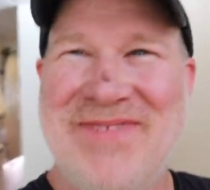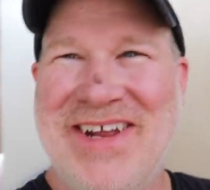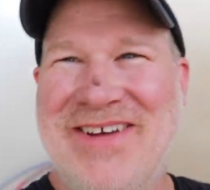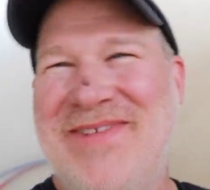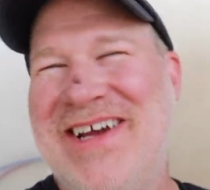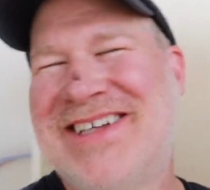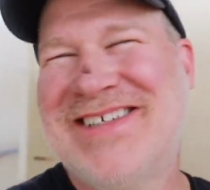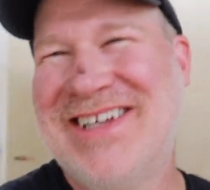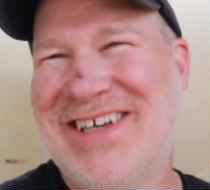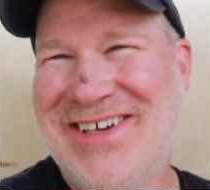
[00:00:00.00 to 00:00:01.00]
but it
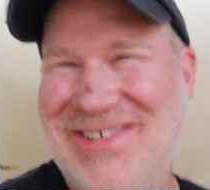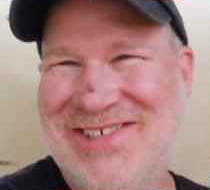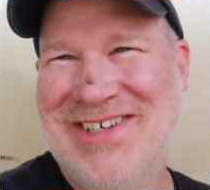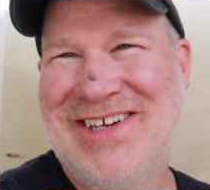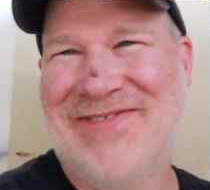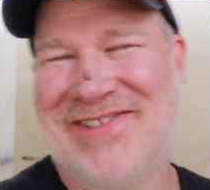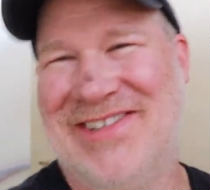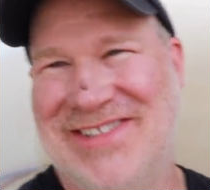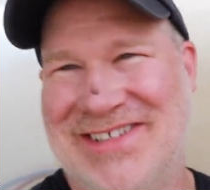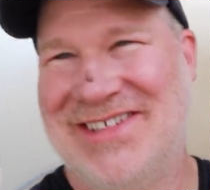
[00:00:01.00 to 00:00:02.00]
makes a huge
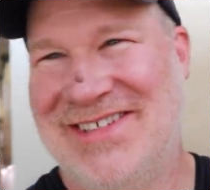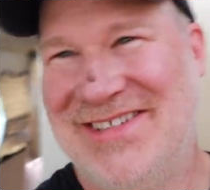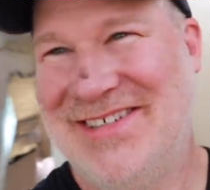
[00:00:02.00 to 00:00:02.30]
difference.